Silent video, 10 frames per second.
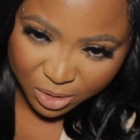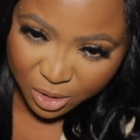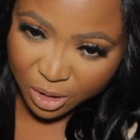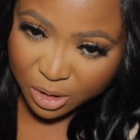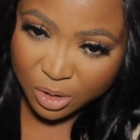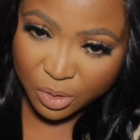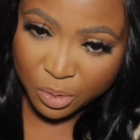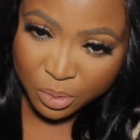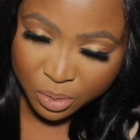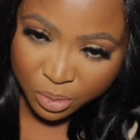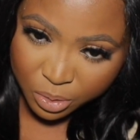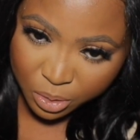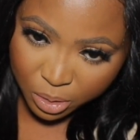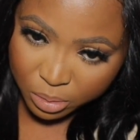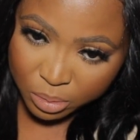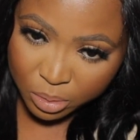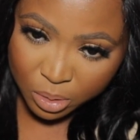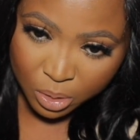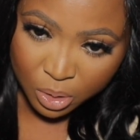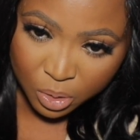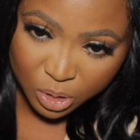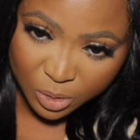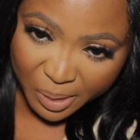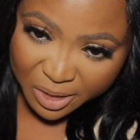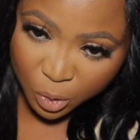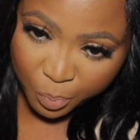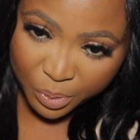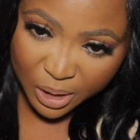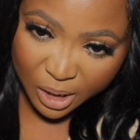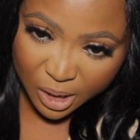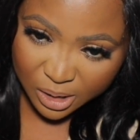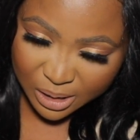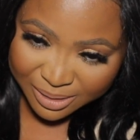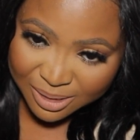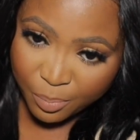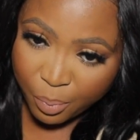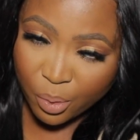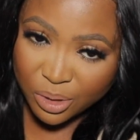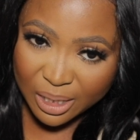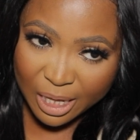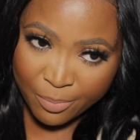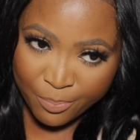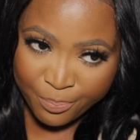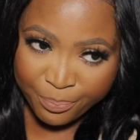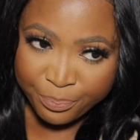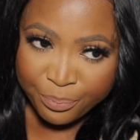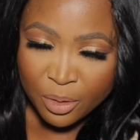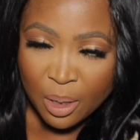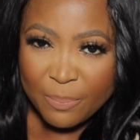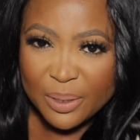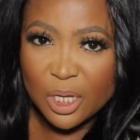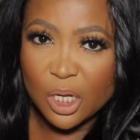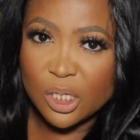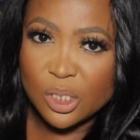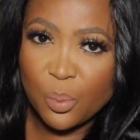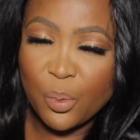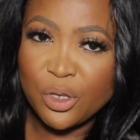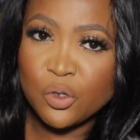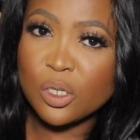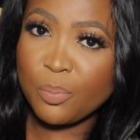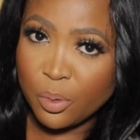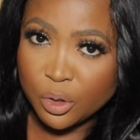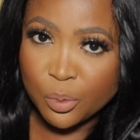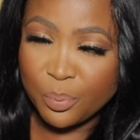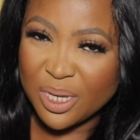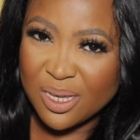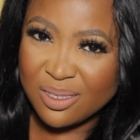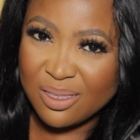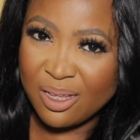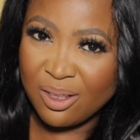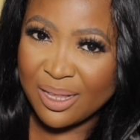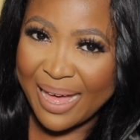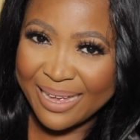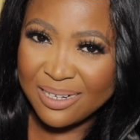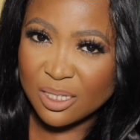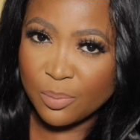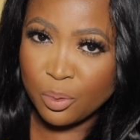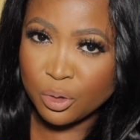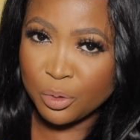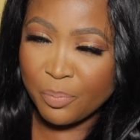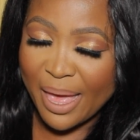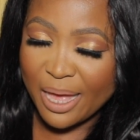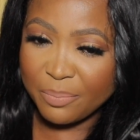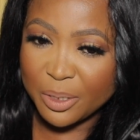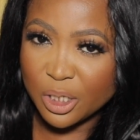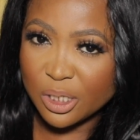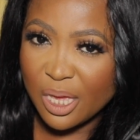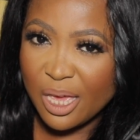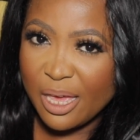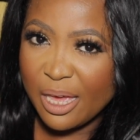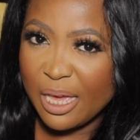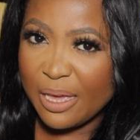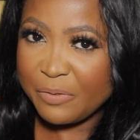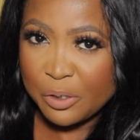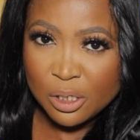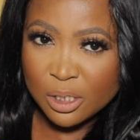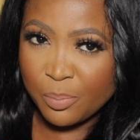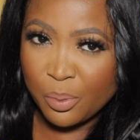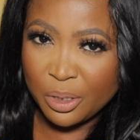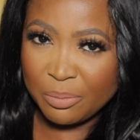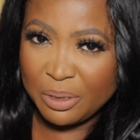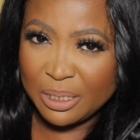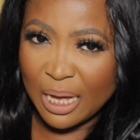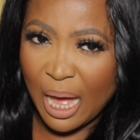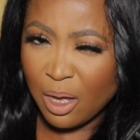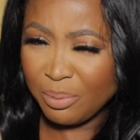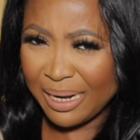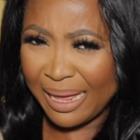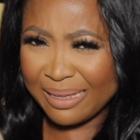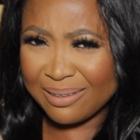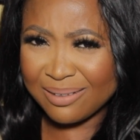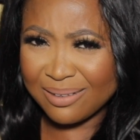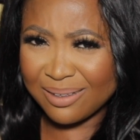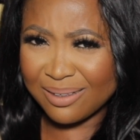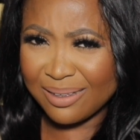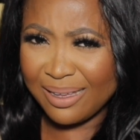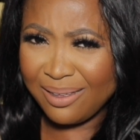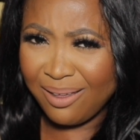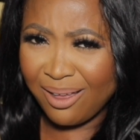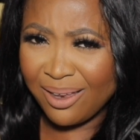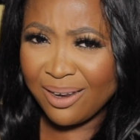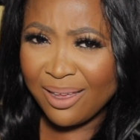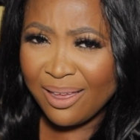good to, respect your peers and support them, because when you support your peers, they'll kind of support you back. Because if you're not supporting me, I'll be like, hang on,